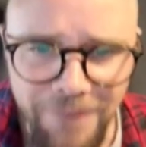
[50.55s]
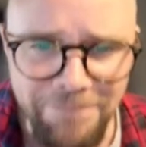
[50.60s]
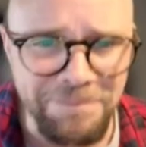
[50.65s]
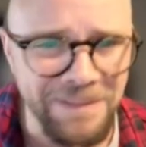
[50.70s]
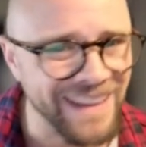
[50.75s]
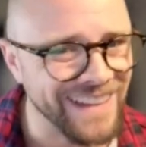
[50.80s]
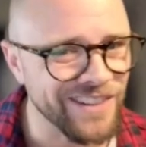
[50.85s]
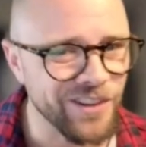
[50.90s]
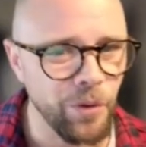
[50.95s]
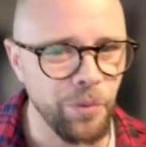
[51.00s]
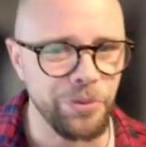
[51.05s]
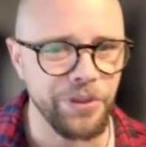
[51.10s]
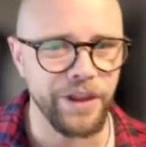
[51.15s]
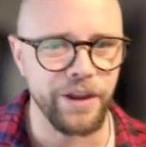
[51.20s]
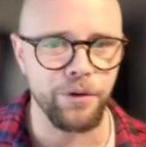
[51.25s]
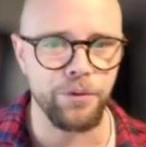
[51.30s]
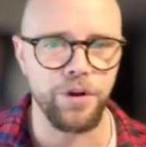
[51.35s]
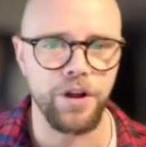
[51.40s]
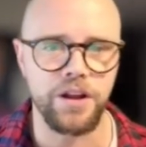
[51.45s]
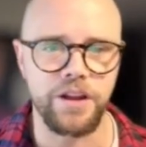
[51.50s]
I don't think
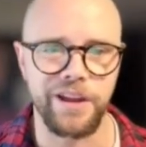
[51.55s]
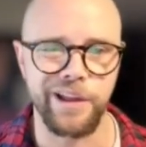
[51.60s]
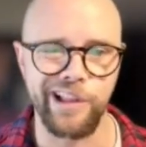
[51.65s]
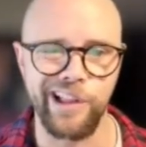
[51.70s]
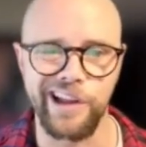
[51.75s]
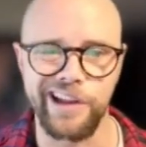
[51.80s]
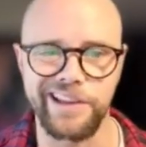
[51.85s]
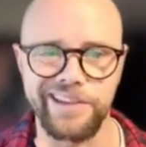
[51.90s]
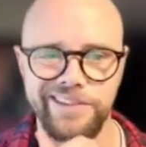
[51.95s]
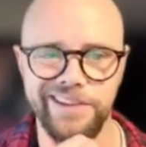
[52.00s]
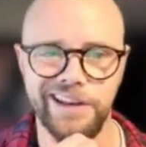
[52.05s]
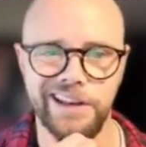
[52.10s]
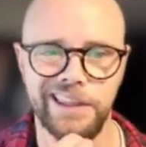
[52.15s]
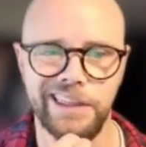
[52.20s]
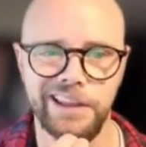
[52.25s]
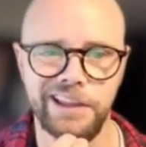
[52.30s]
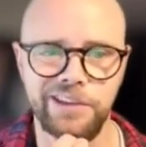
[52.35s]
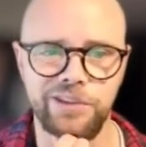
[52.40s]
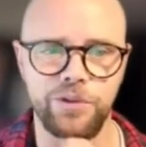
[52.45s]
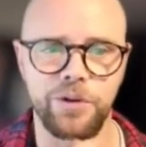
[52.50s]
a rocket clock is
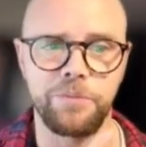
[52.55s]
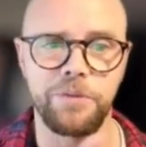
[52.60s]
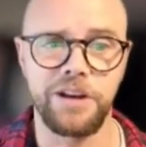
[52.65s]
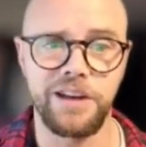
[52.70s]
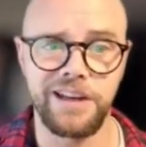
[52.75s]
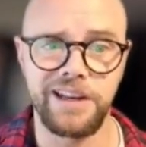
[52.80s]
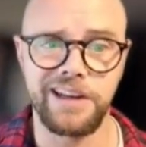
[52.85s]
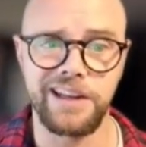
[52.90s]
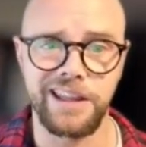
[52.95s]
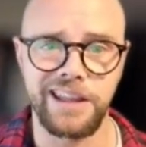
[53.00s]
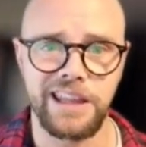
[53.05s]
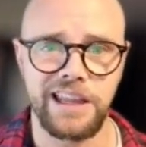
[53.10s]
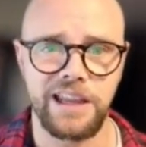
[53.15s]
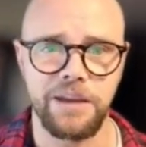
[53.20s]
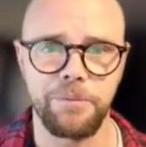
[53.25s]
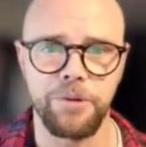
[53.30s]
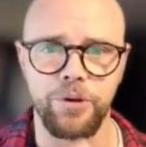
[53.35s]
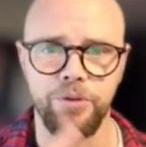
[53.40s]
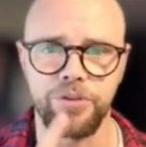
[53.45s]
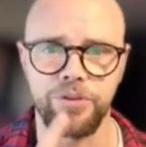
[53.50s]
anything, so I'm going to need to think
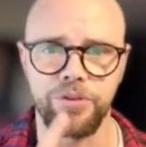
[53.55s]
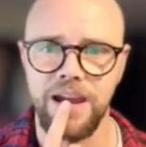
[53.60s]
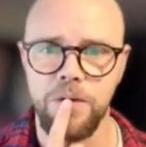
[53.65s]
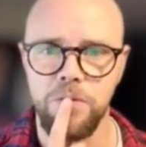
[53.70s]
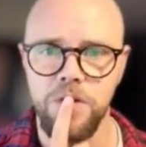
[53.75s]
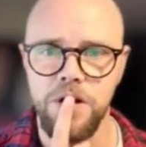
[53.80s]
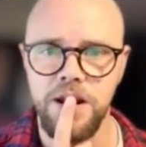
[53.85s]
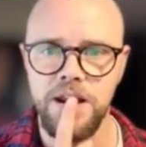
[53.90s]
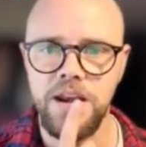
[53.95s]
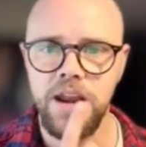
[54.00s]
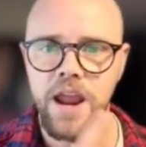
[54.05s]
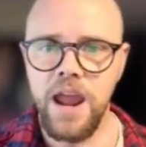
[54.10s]
about that one.